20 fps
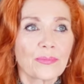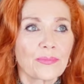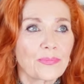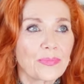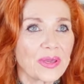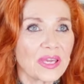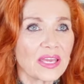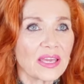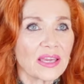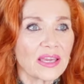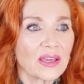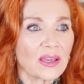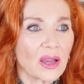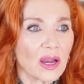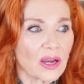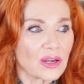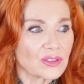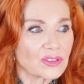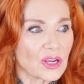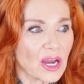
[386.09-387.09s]
be
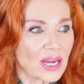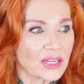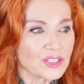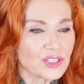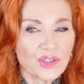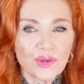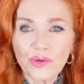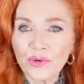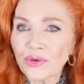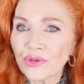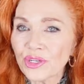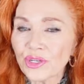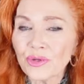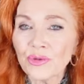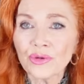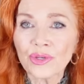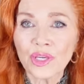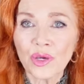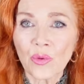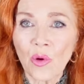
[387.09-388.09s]
untrue to
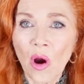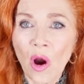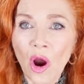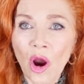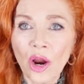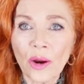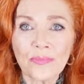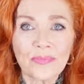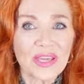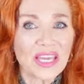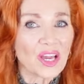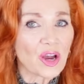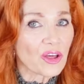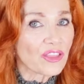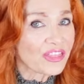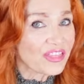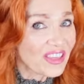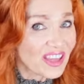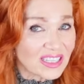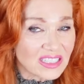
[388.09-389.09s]
who you are, be
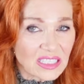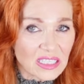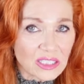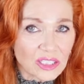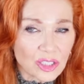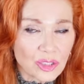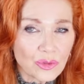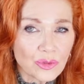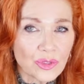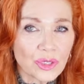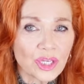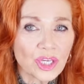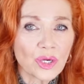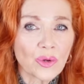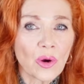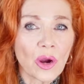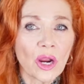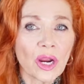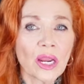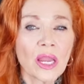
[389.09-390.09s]
authentic to who
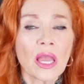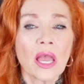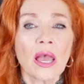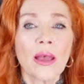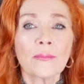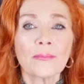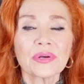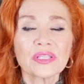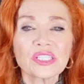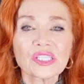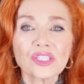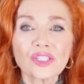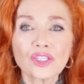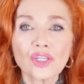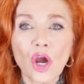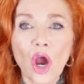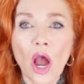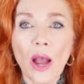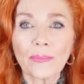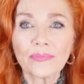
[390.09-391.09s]
you are, but
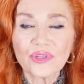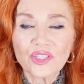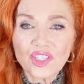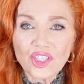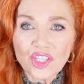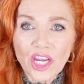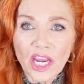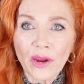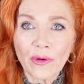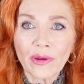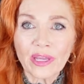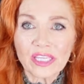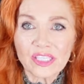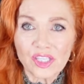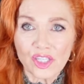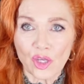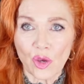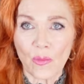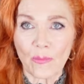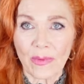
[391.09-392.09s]
stop sharing
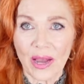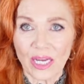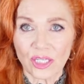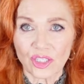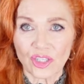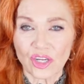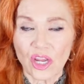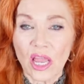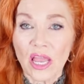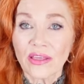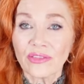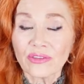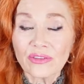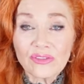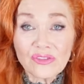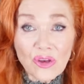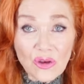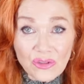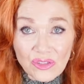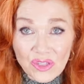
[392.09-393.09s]
so much.
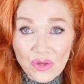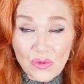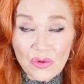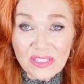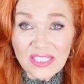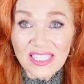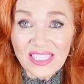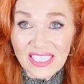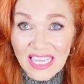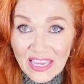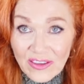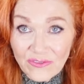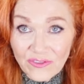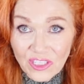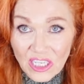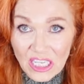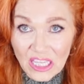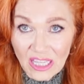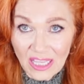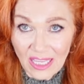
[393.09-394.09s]
There's also a
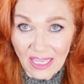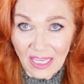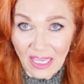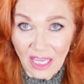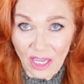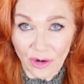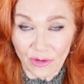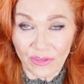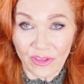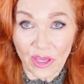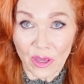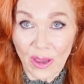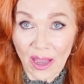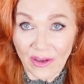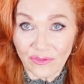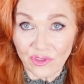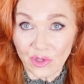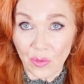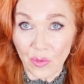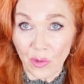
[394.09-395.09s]
safety thing here that you
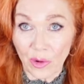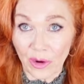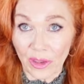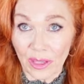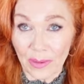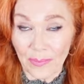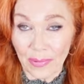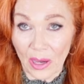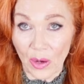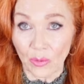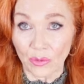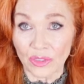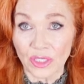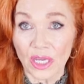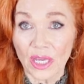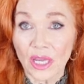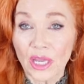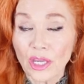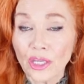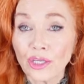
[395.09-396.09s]
have to worry about.
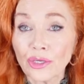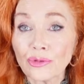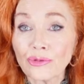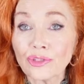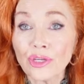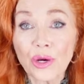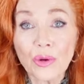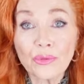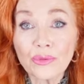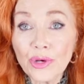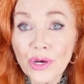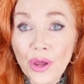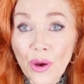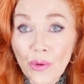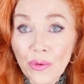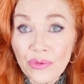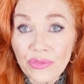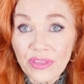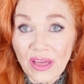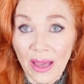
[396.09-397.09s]
You don't
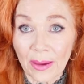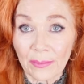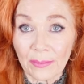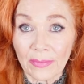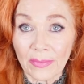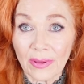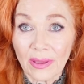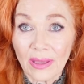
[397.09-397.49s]
know them.